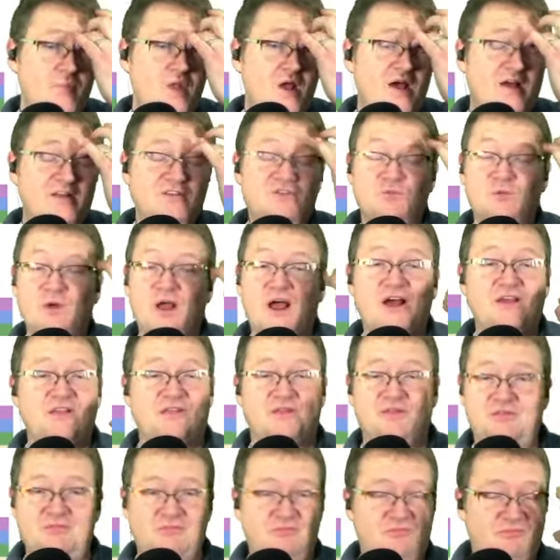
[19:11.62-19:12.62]
I
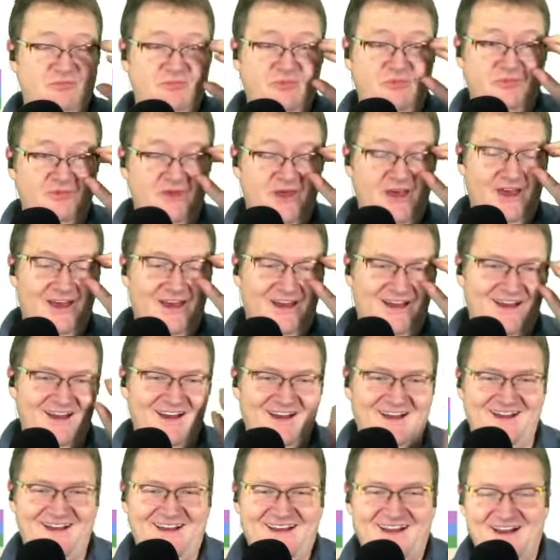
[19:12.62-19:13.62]

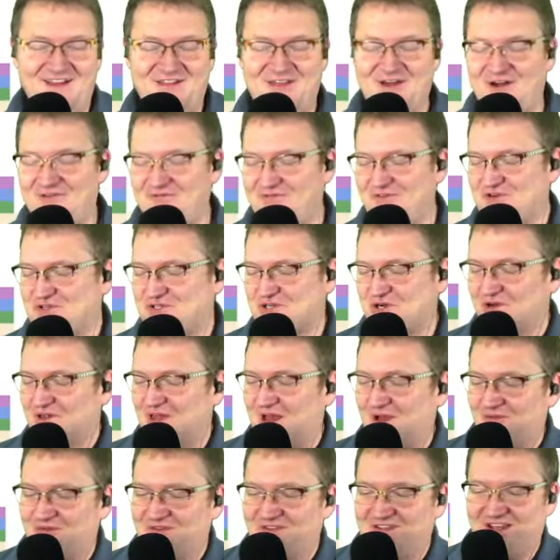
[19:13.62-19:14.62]
thought for sure
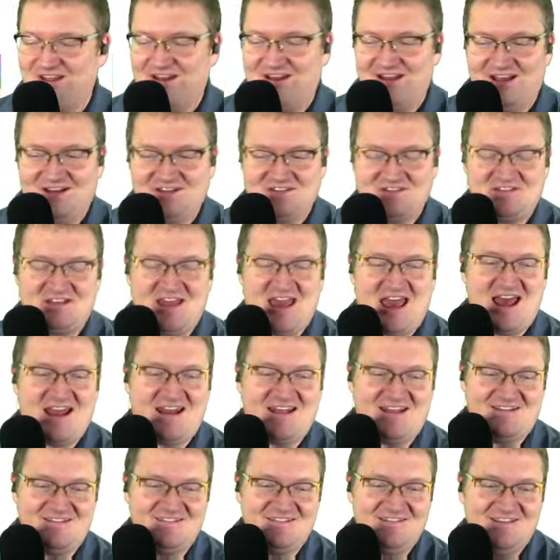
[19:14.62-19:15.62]
that was it. I just had
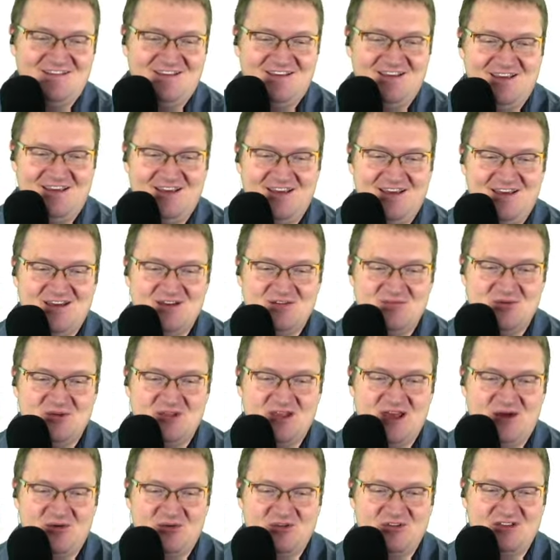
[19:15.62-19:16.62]
it. But
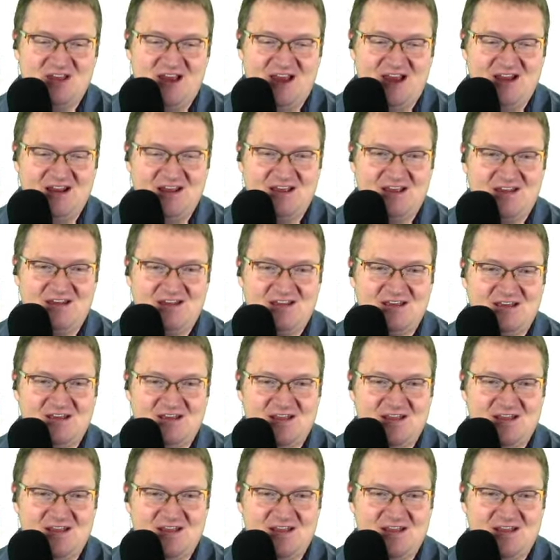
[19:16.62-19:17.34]
that was not it.